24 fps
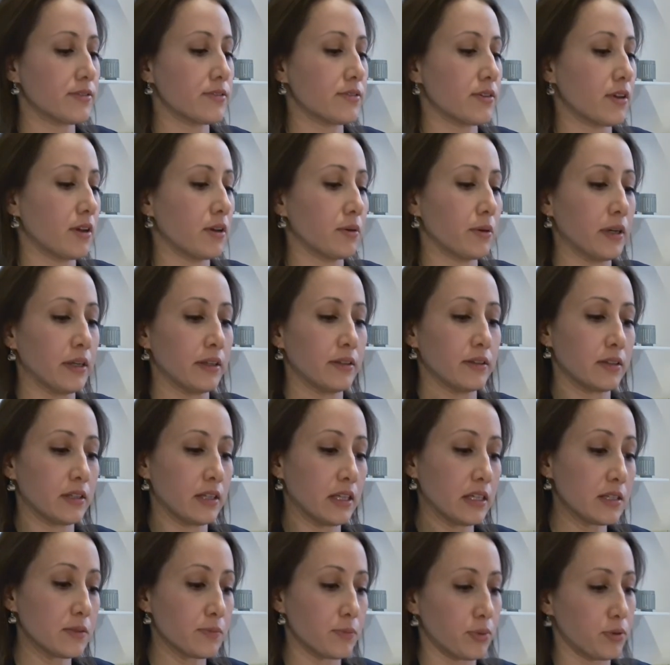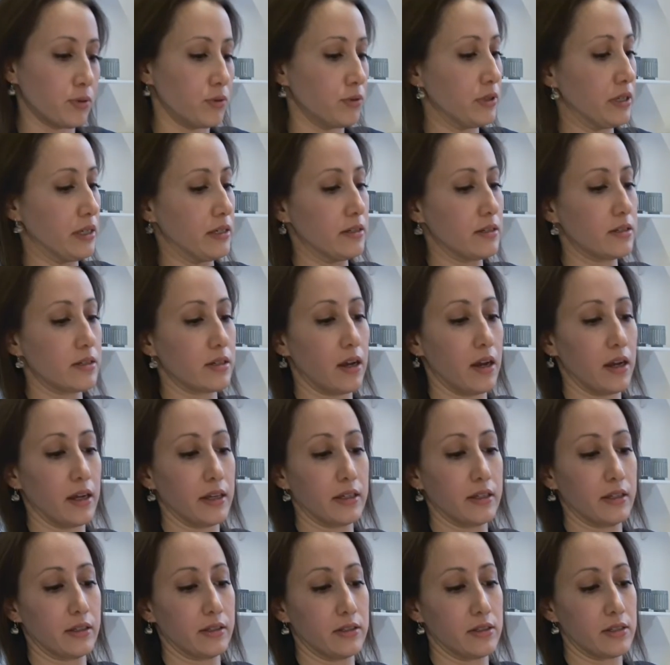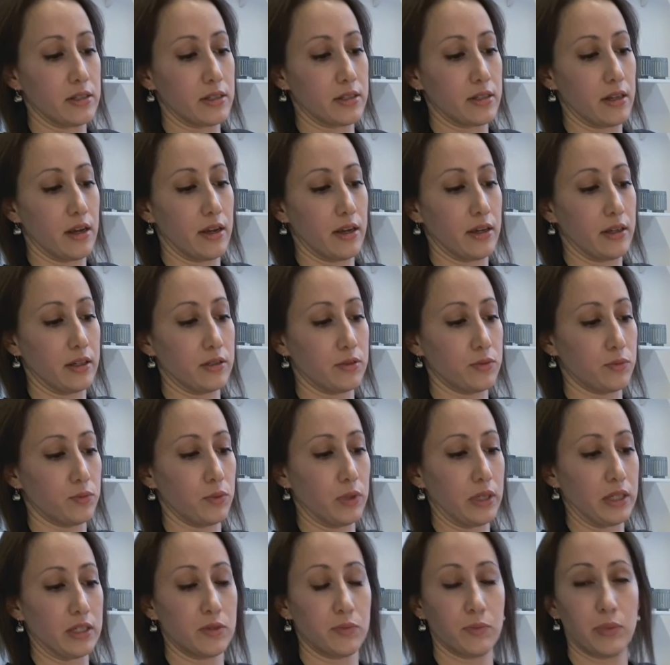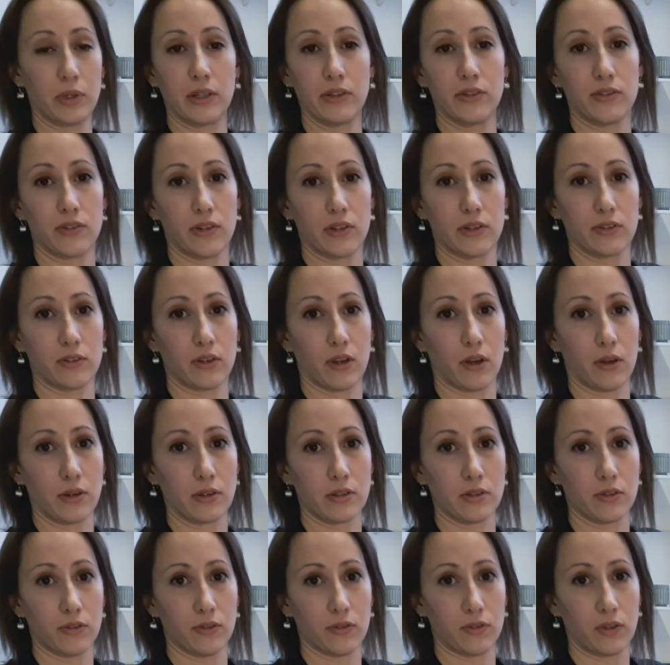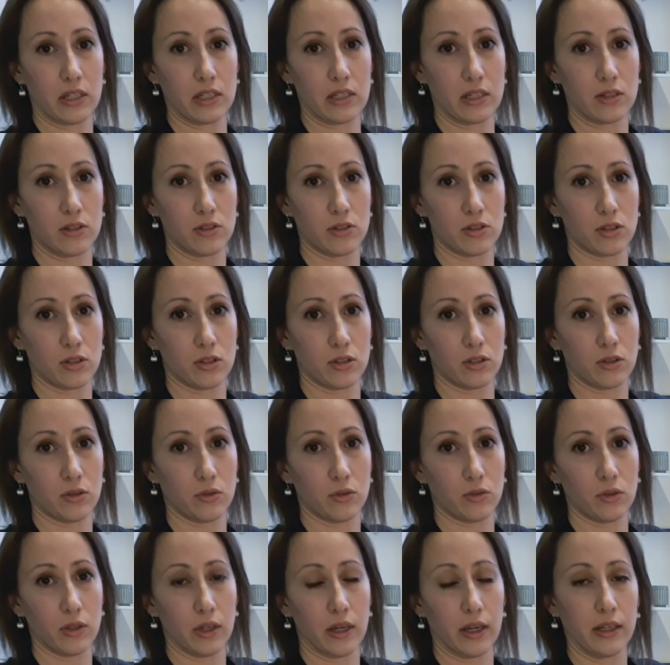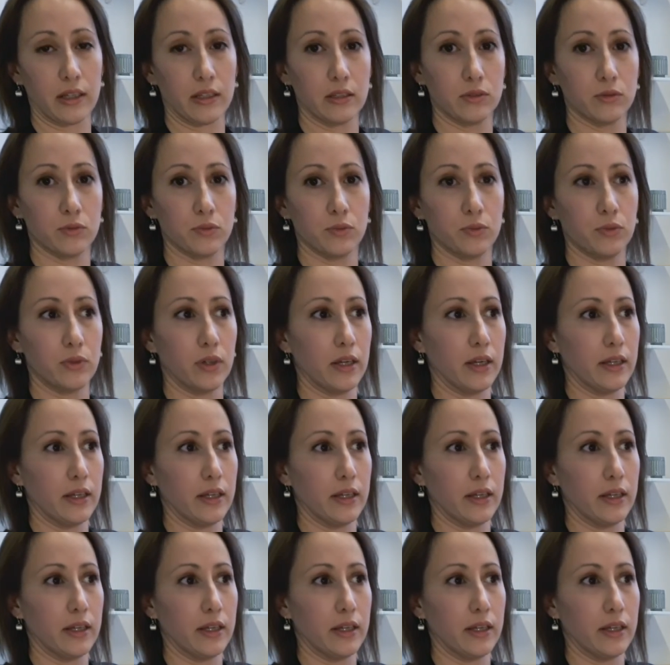so at this point I can decide which piece it's going to fit into and